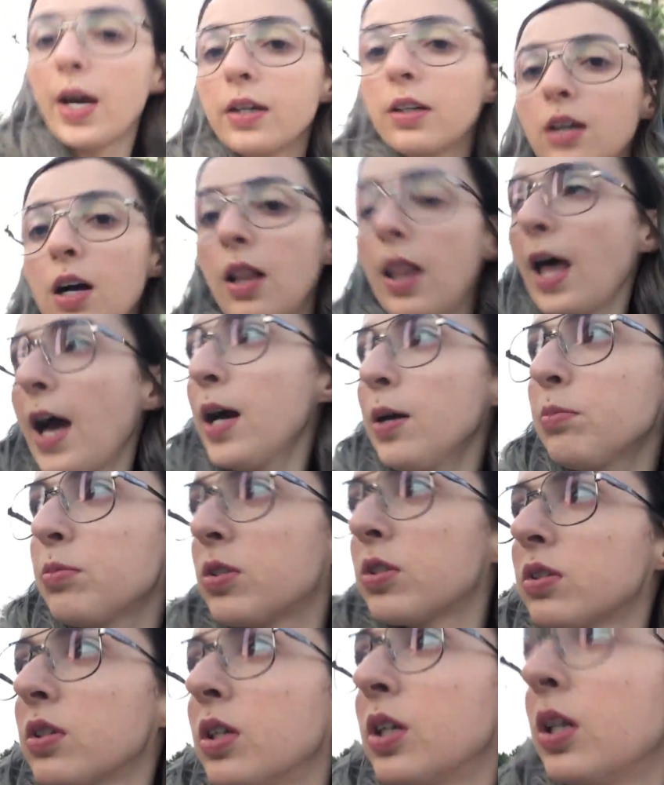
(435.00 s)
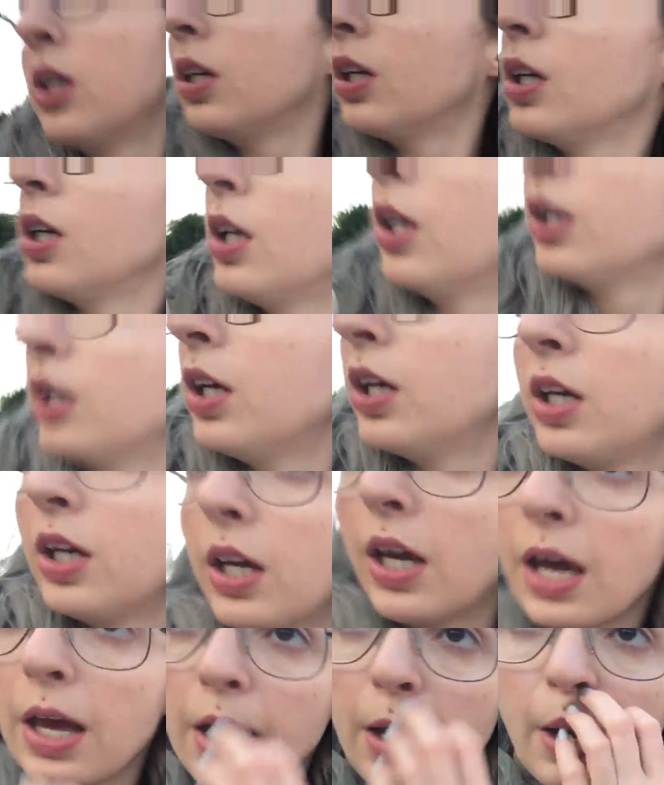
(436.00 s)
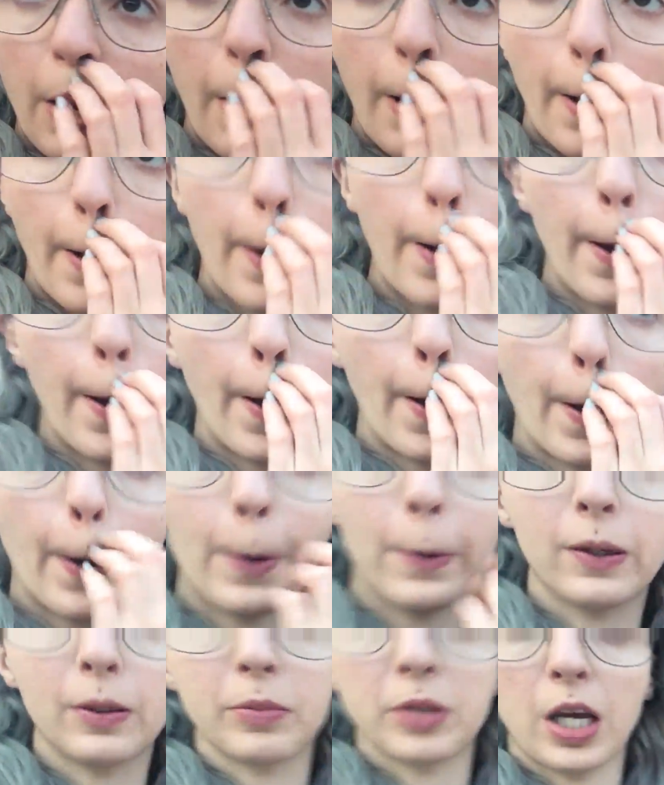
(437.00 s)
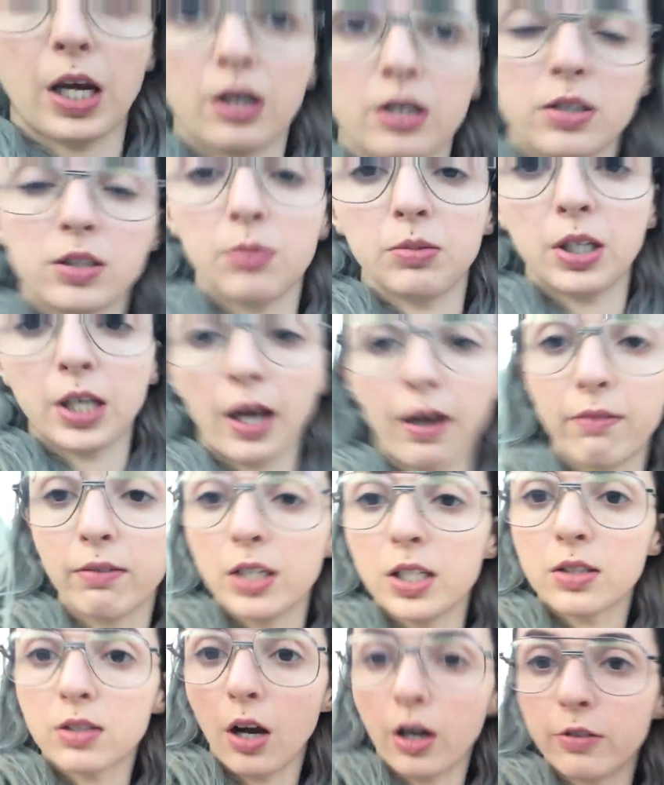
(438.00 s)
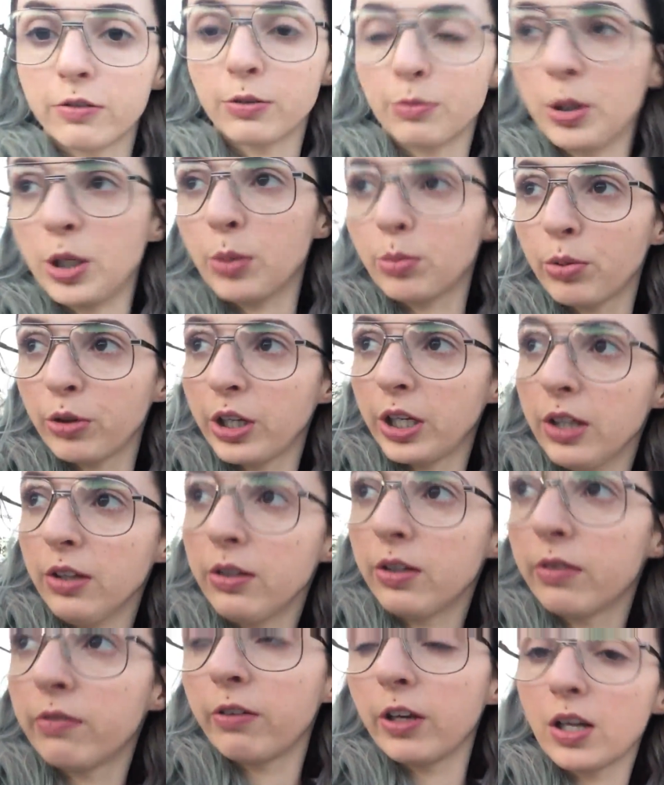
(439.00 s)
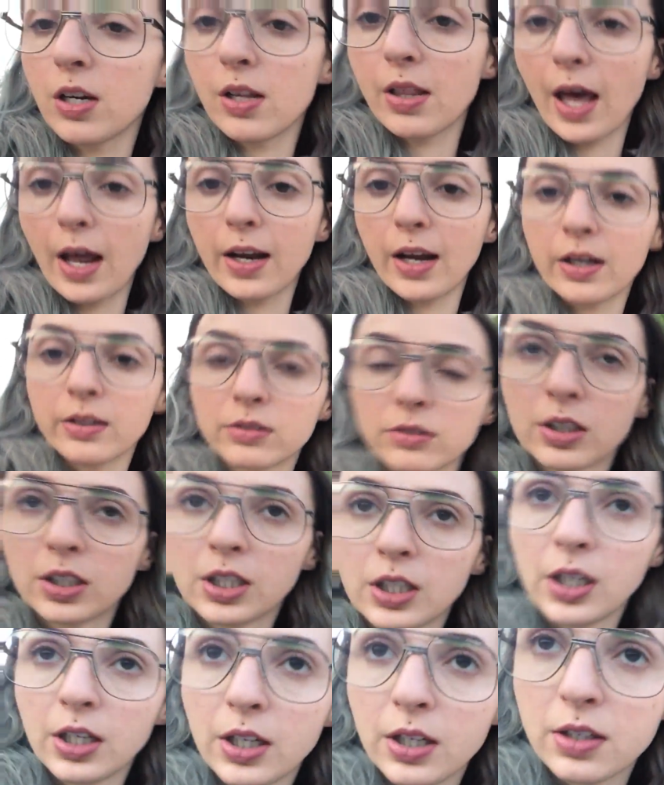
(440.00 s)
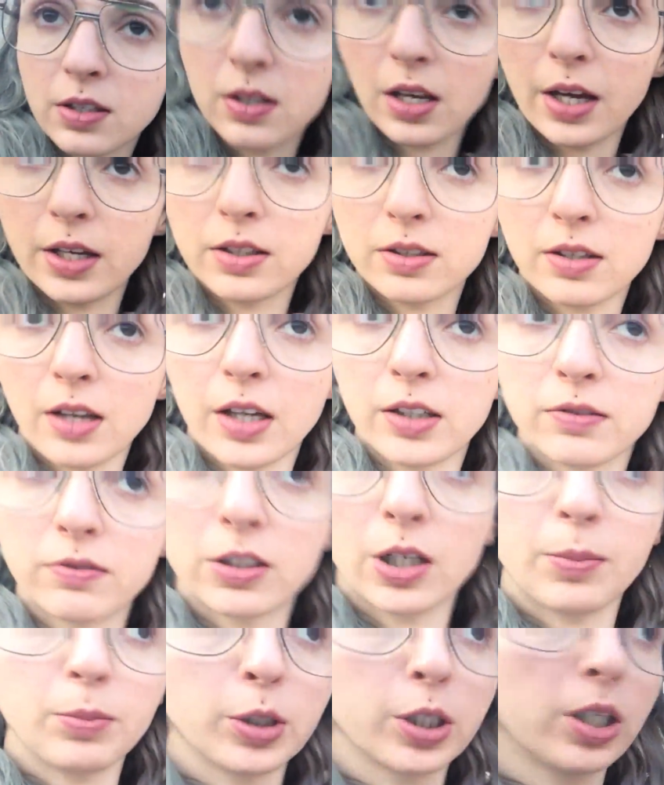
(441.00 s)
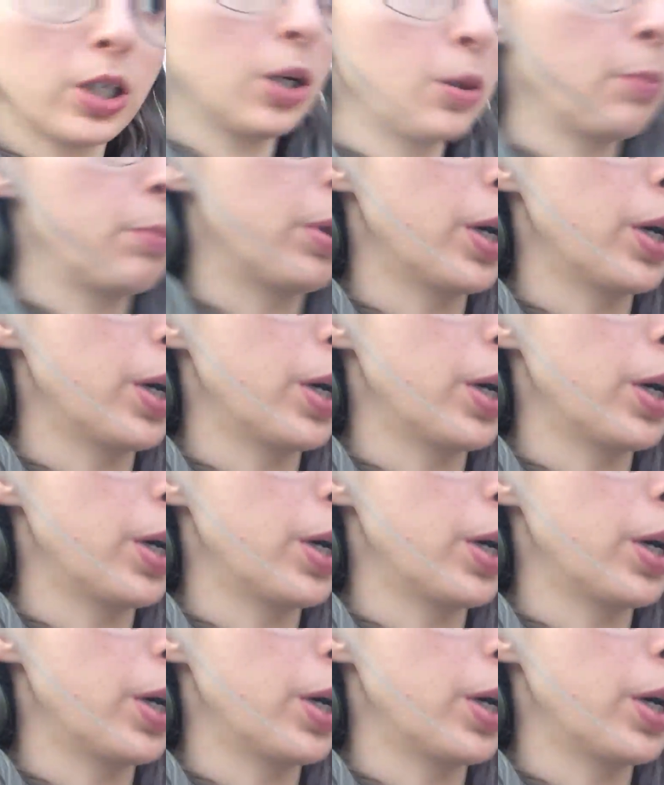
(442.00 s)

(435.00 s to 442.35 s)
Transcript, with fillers: I collapse. And when I'm carrying something heavy, it's hard for me to breathe. Figure that out. Science side of Tumblr.